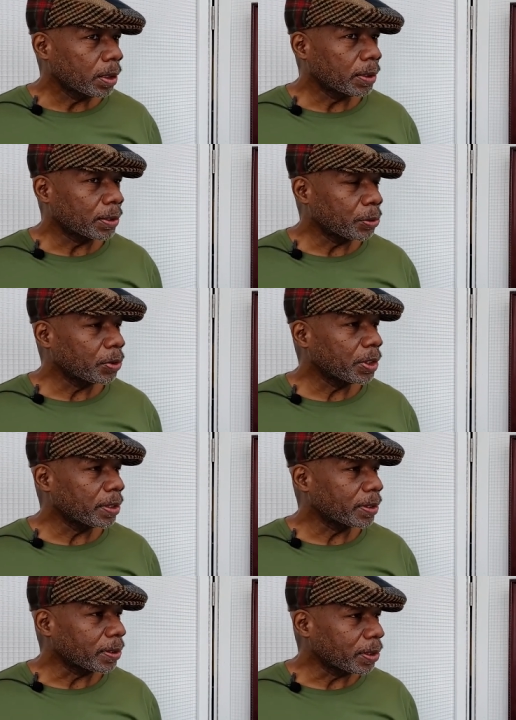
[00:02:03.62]
He's 2
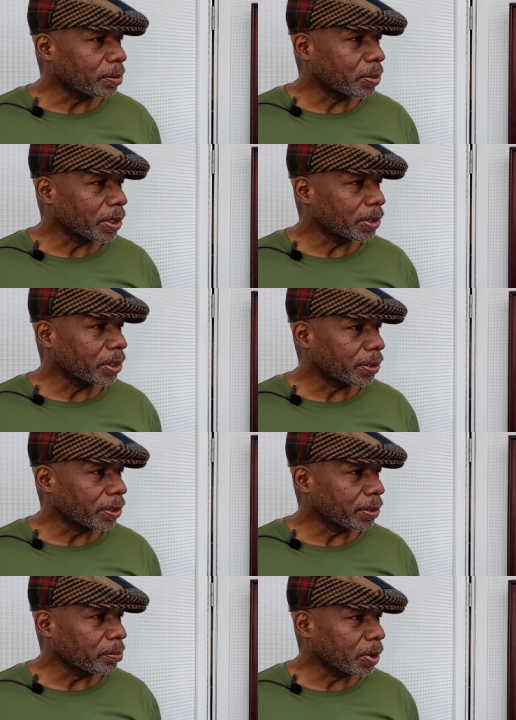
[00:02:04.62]
years and 10 months
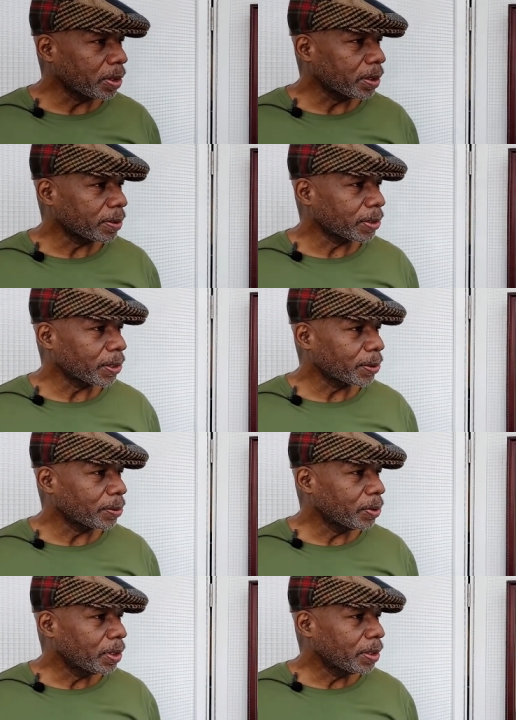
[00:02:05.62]
younger than me. And
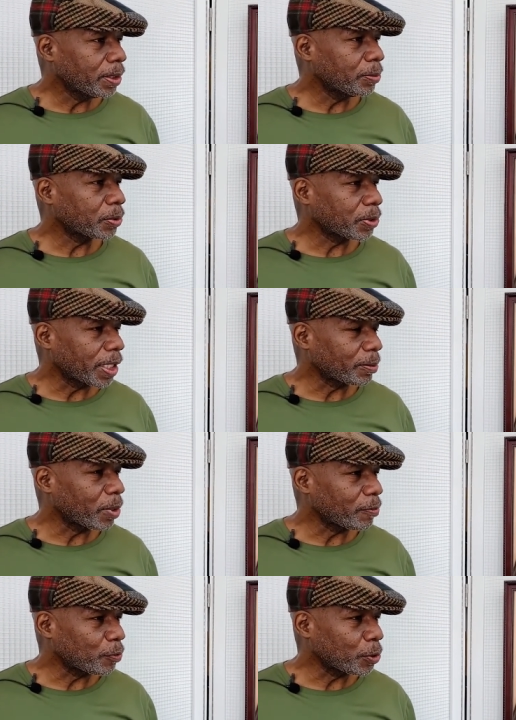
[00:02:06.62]
so he was like
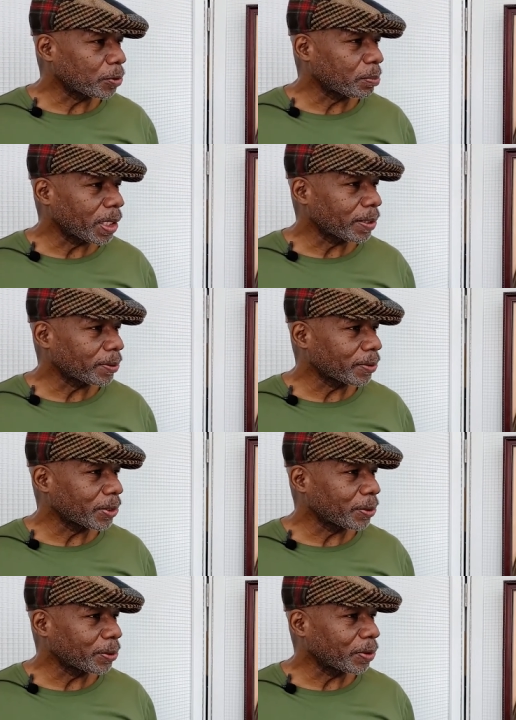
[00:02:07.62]
my first model.
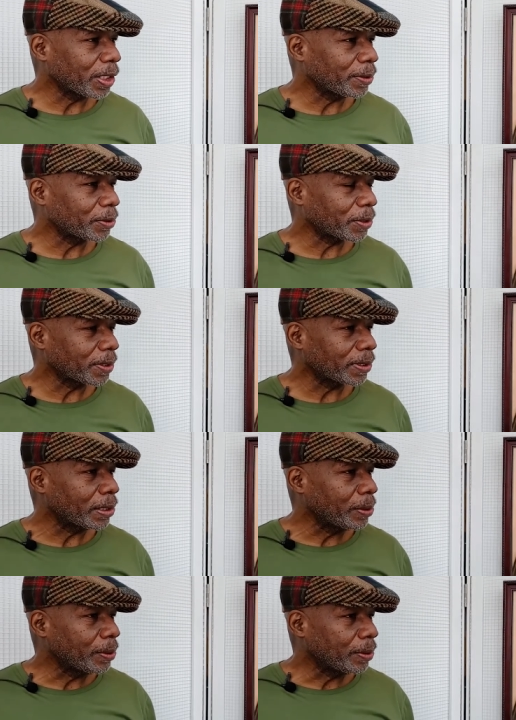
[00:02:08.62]
So I used to
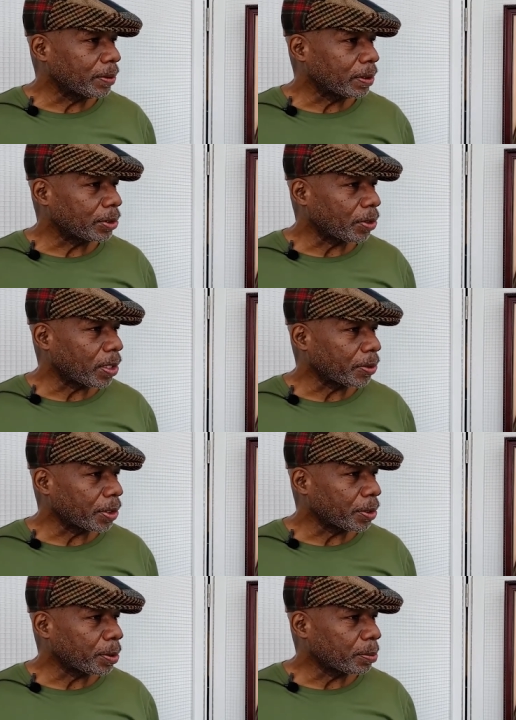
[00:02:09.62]
draw
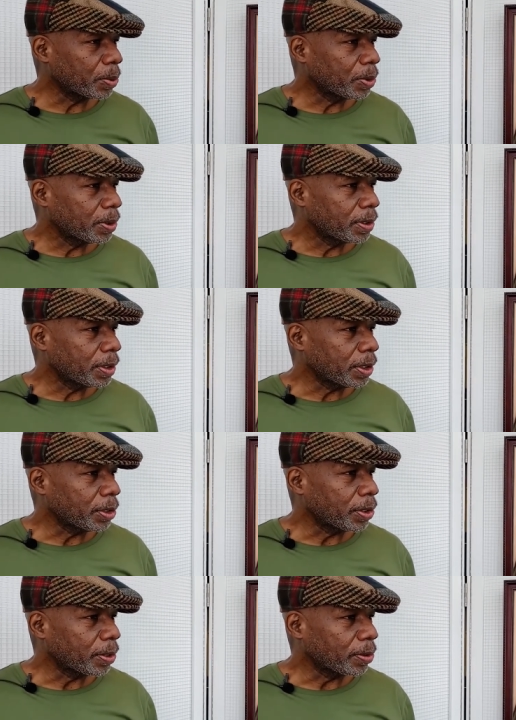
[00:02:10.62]
him,
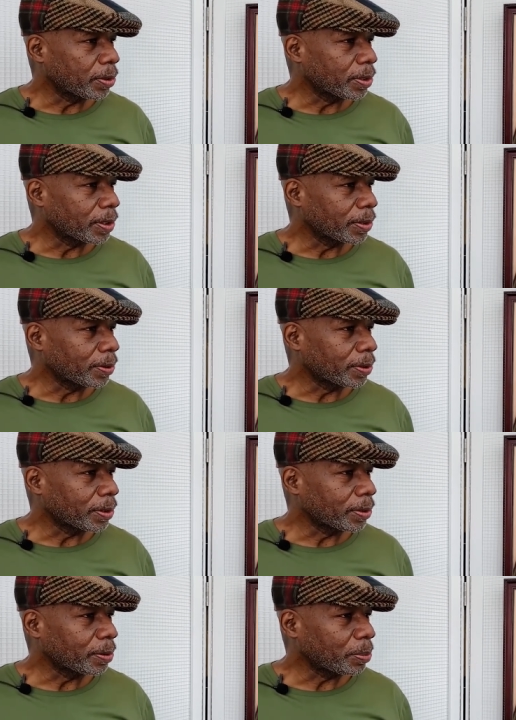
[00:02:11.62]
you know,
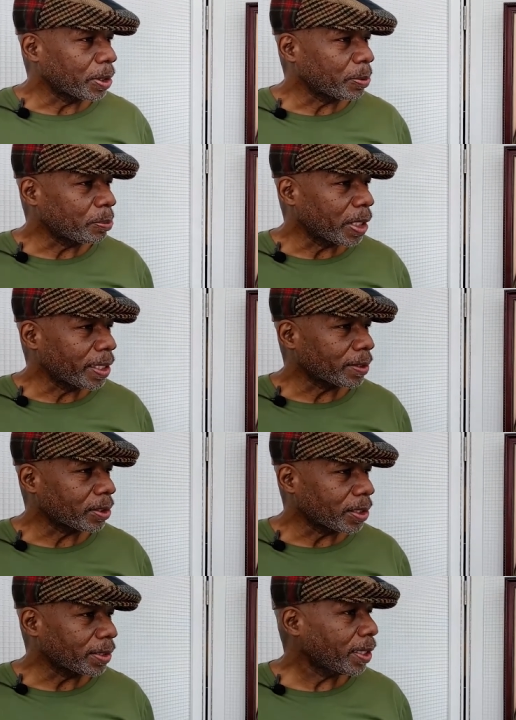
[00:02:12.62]
on paper
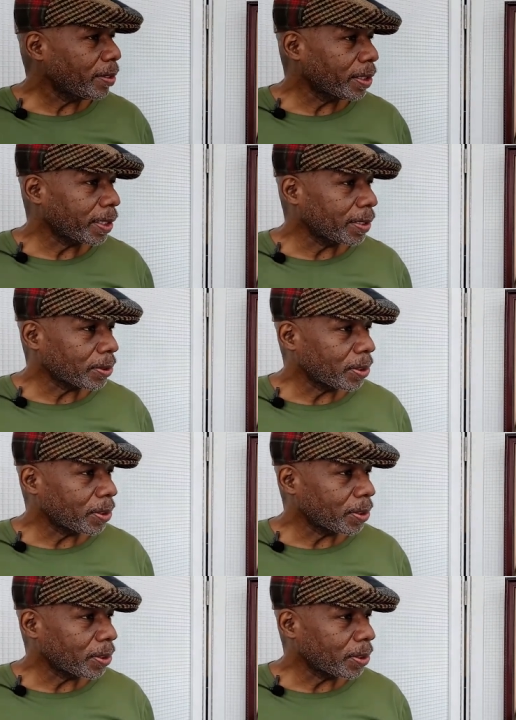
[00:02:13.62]
bags. And that's how I got